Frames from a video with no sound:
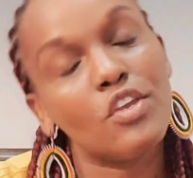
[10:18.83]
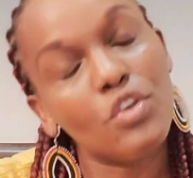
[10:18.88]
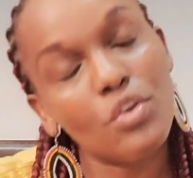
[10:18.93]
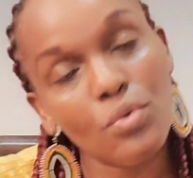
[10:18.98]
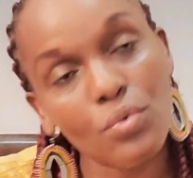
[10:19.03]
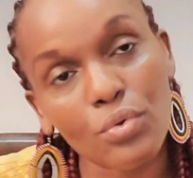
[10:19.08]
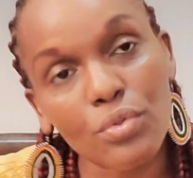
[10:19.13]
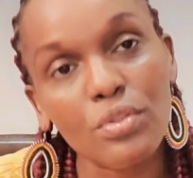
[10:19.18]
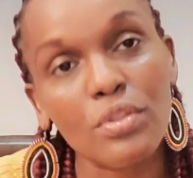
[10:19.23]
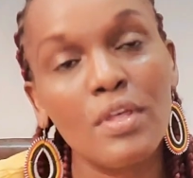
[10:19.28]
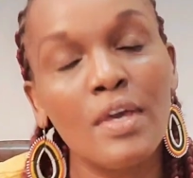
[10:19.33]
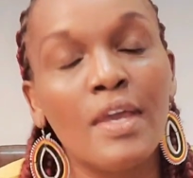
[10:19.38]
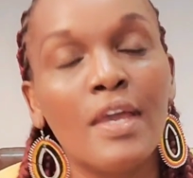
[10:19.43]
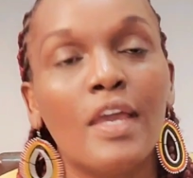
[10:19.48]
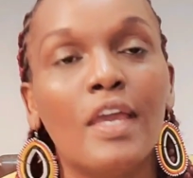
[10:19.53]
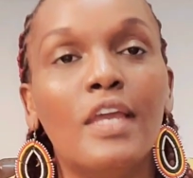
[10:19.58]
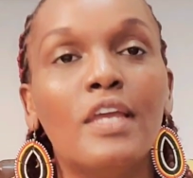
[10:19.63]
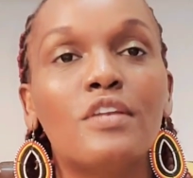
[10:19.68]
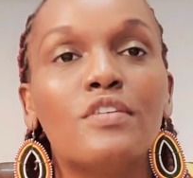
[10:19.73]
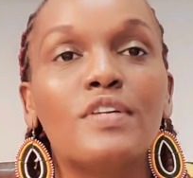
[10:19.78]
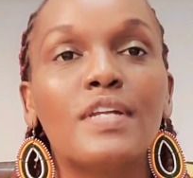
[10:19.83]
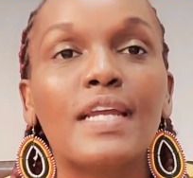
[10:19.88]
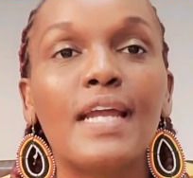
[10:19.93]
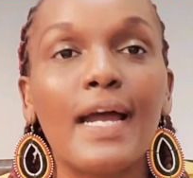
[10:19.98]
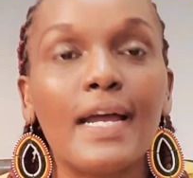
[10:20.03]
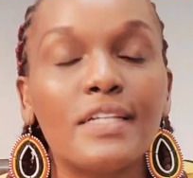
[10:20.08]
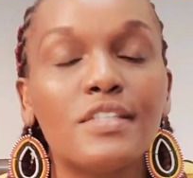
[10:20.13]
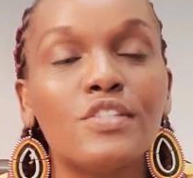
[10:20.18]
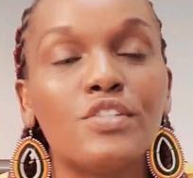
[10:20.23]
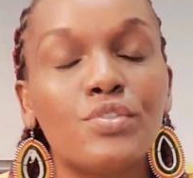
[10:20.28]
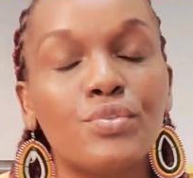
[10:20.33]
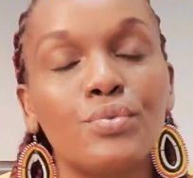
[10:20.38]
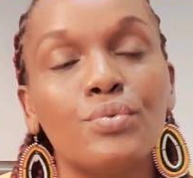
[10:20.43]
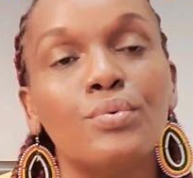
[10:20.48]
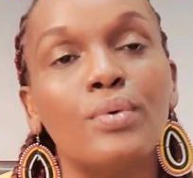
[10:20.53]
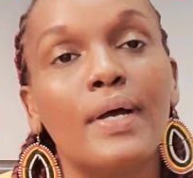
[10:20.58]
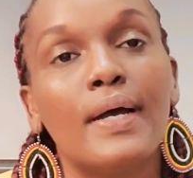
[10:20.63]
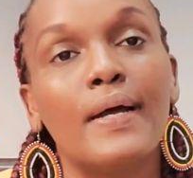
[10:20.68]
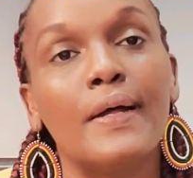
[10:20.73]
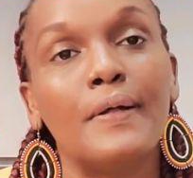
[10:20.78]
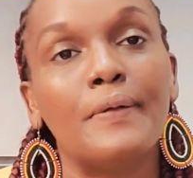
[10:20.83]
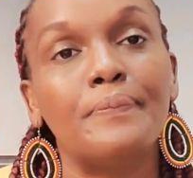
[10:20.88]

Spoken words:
youth in regards to